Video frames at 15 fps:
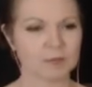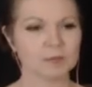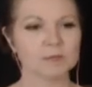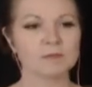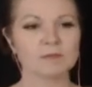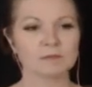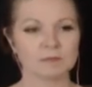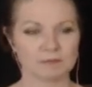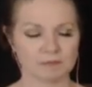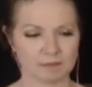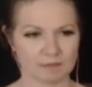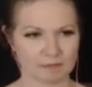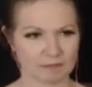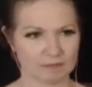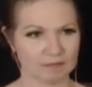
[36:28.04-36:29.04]

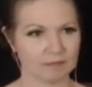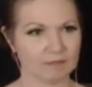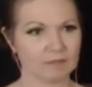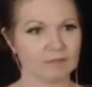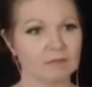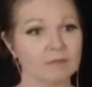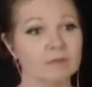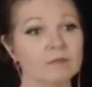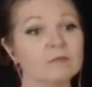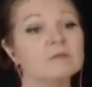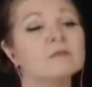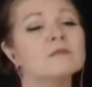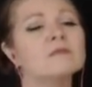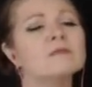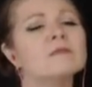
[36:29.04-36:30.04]

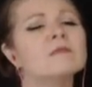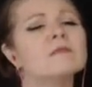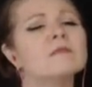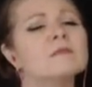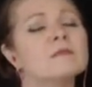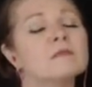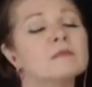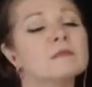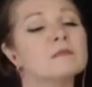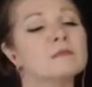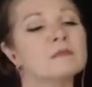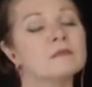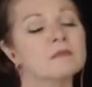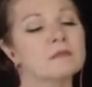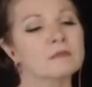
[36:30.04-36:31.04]

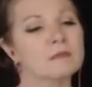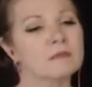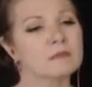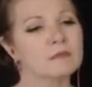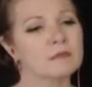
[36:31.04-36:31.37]
[no speech]